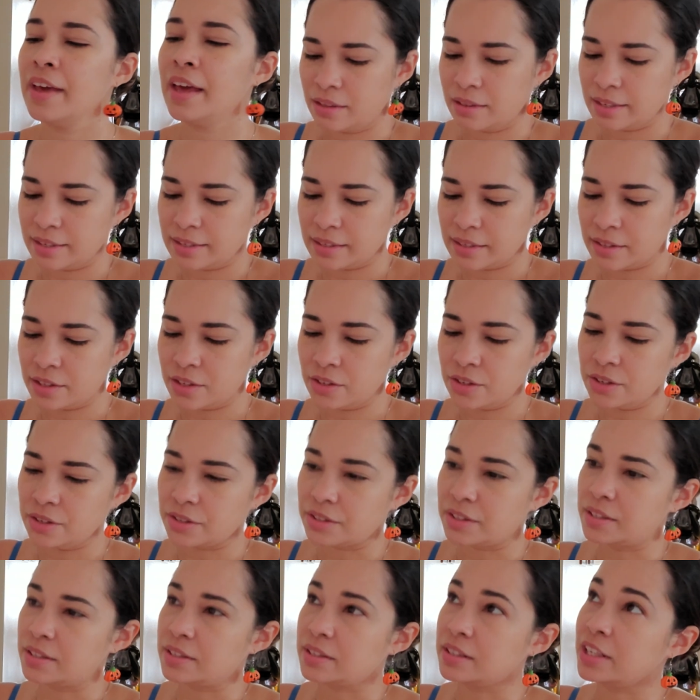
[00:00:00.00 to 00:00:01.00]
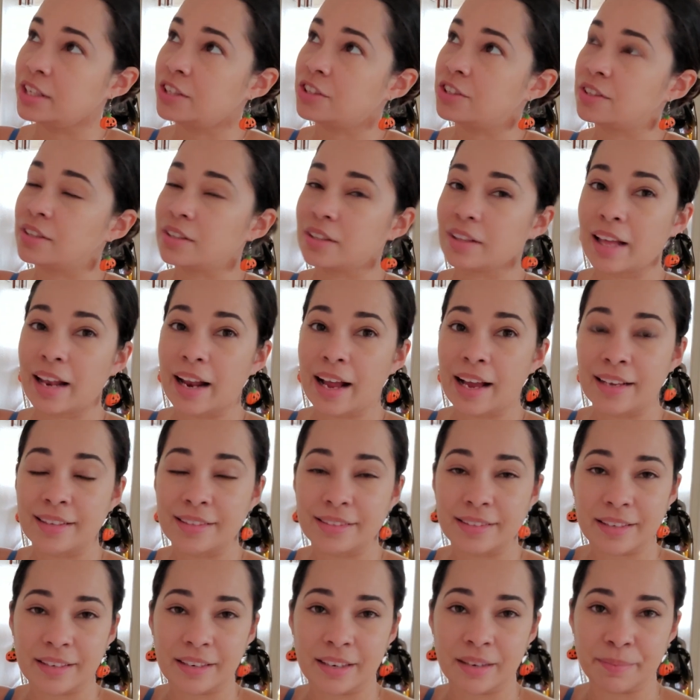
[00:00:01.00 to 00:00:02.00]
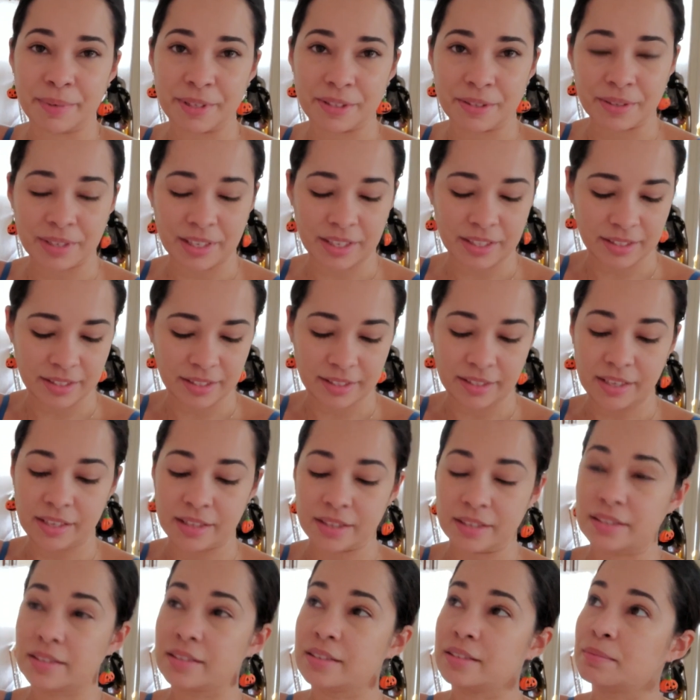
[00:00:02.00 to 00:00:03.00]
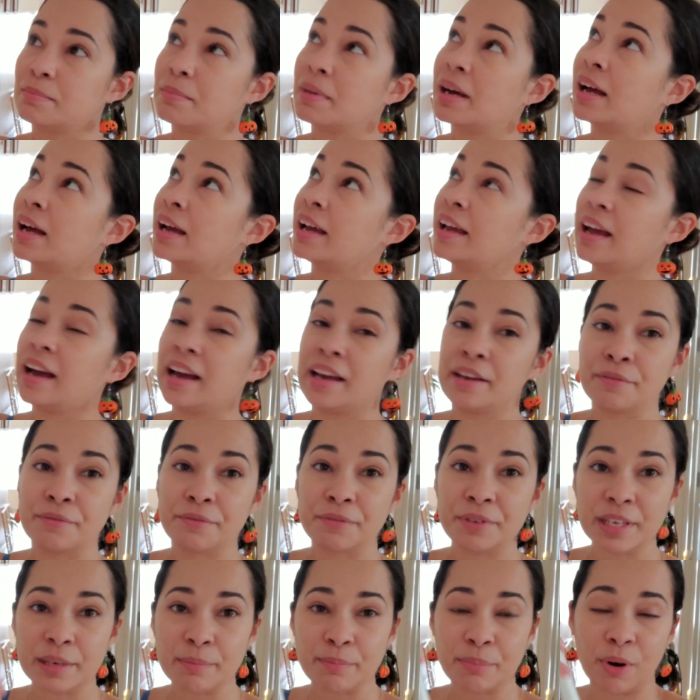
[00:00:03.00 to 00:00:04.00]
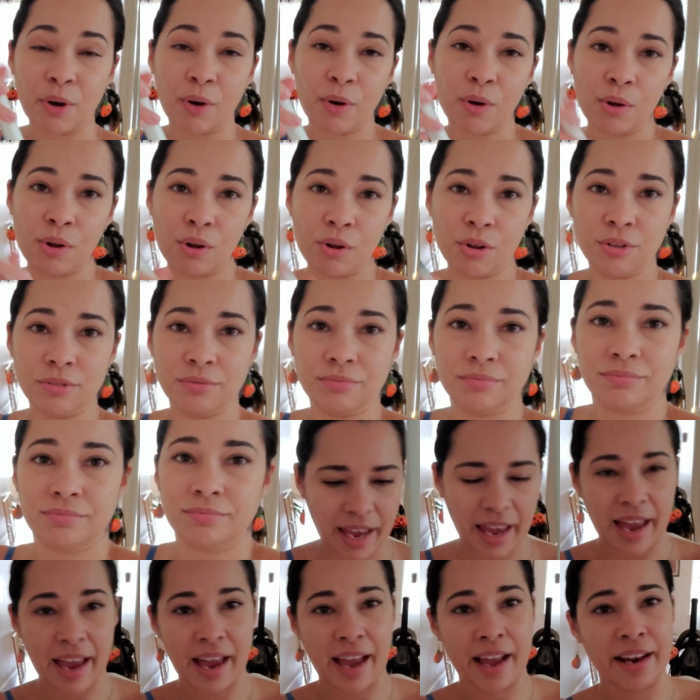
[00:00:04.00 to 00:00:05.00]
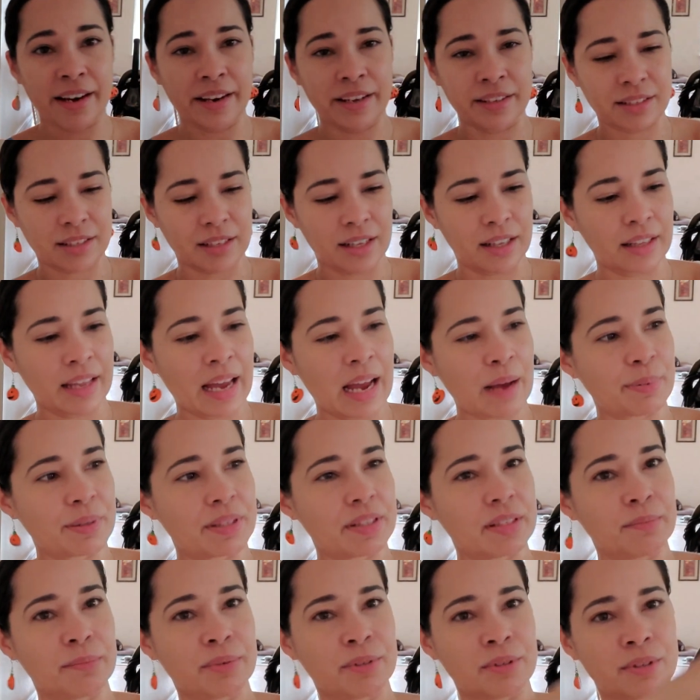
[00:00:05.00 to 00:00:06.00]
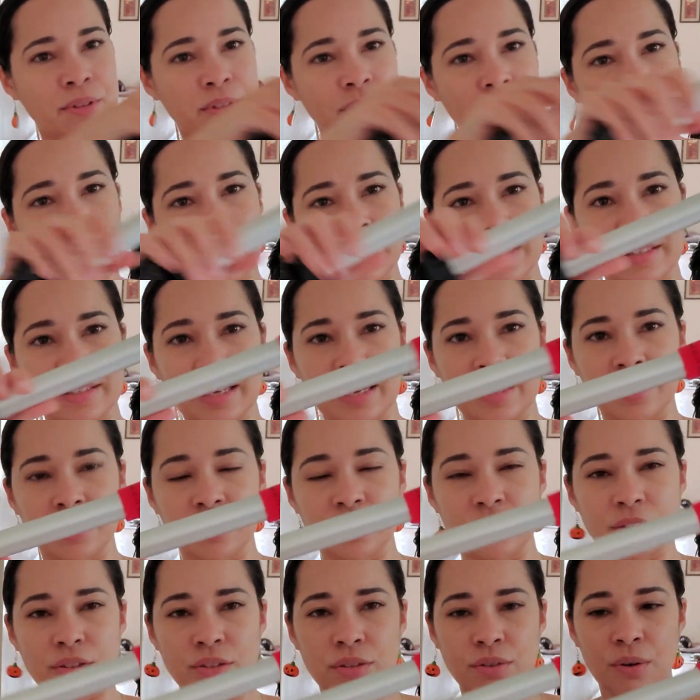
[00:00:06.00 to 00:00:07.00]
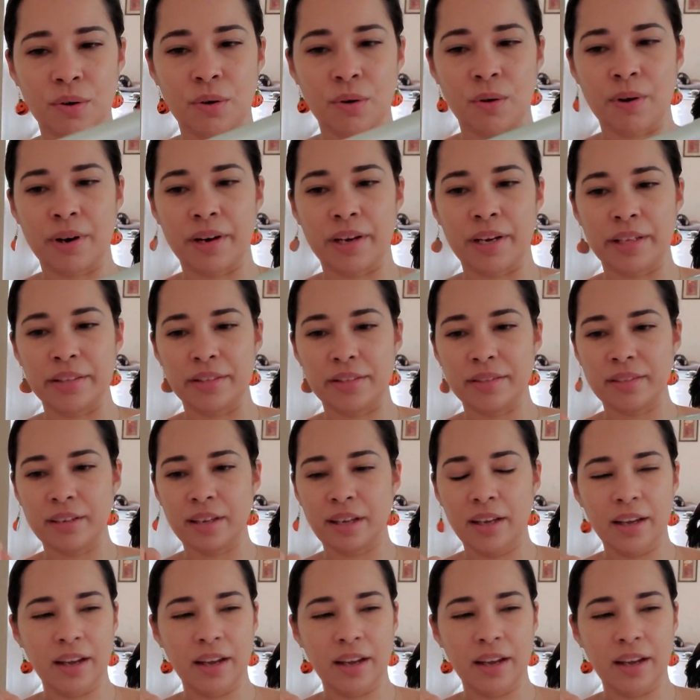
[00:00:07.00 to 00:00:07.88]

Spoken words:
This is the nurse's station that I set up. As you can see, this is my IV pole, and it's collapsible, so at least I can store it